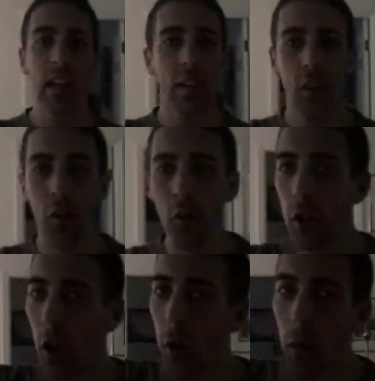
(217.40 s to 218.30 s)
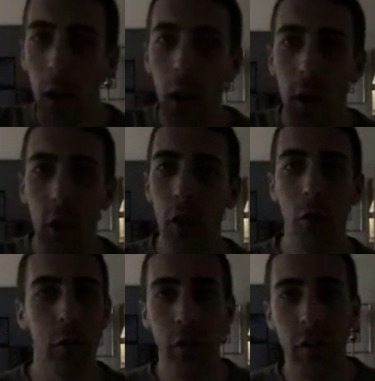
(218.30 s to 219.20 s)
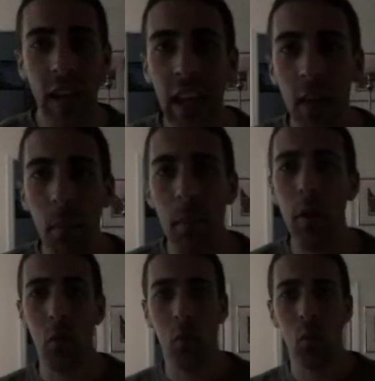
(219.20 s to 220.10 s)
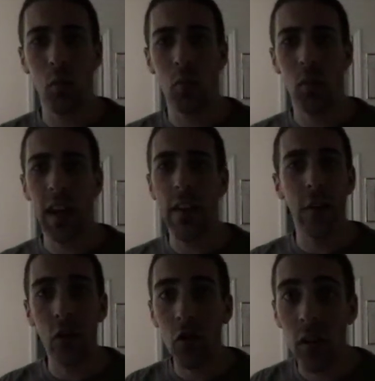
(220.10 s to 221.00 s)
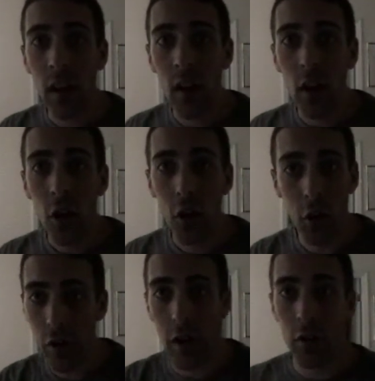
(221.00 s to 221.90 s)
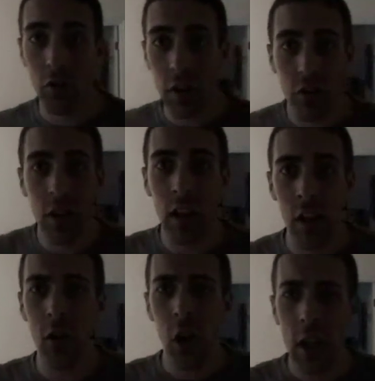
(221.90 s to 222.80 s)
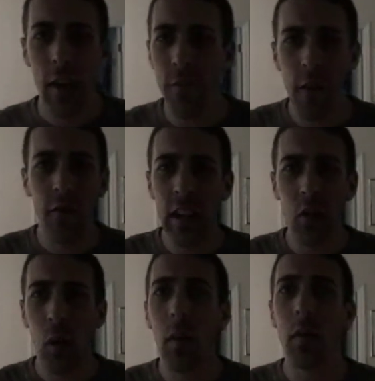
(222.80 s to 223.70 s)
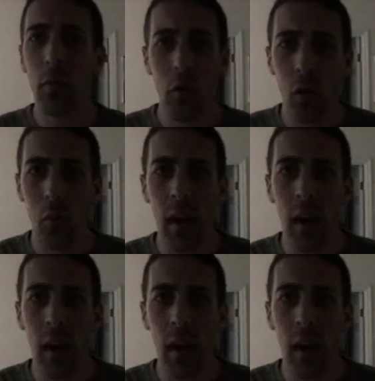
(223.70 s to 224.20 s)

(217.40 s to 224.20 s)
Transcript: until, you're when your team, maybe you individually, you're done stretching and you have 15-20 minutes before the